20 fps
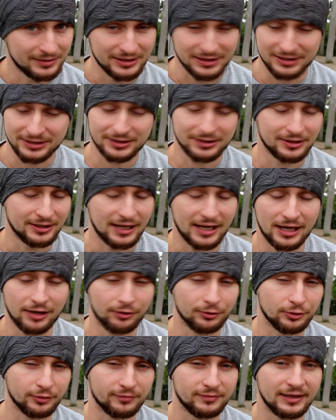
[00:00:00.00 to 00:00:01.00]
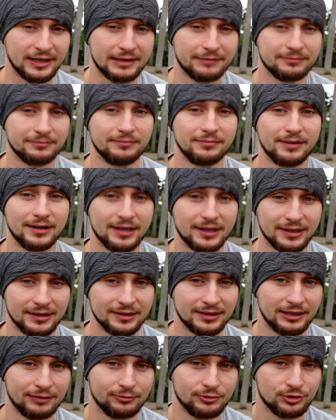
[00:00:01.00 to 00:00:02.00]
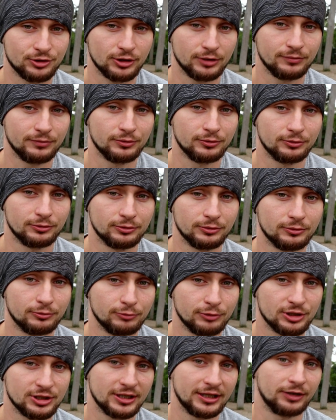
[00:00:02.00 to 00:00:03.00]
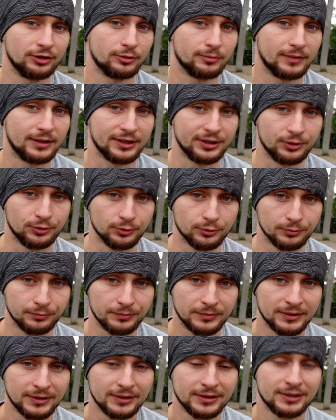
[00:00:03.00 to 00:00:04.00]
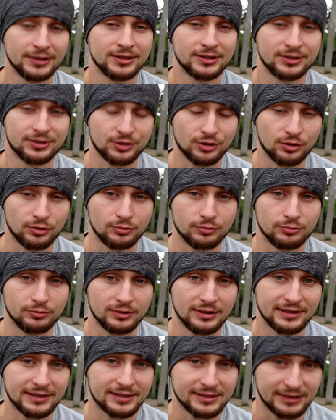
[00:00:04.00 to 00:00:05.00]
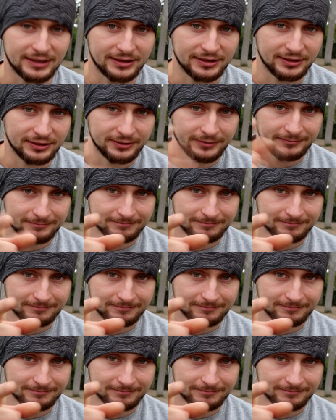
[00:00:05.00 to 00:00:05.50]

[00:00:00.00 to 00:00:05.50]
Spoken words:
It's a lot of them, but I will show you which I normally do. So let's start.